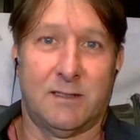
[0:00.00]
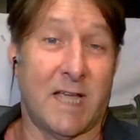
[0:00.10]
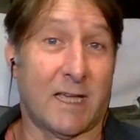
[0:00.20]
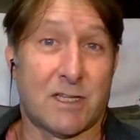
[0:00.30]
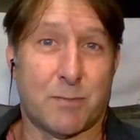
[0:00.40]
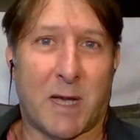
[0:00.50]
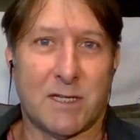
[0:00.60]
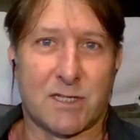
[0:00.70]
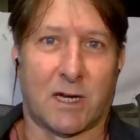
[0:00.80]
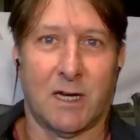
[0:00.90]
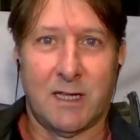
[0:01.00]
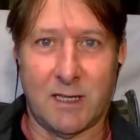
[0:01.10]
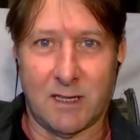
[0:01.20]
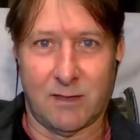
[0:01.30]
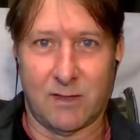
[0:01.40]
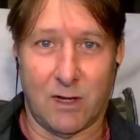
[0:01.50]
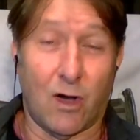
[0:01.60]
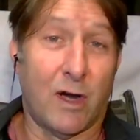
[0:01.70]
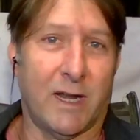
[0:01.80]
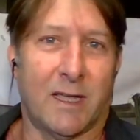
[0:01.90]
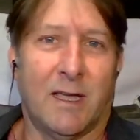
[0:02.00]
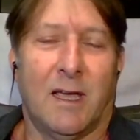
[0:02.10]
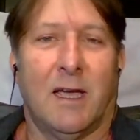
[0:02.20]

decks, basically the lining?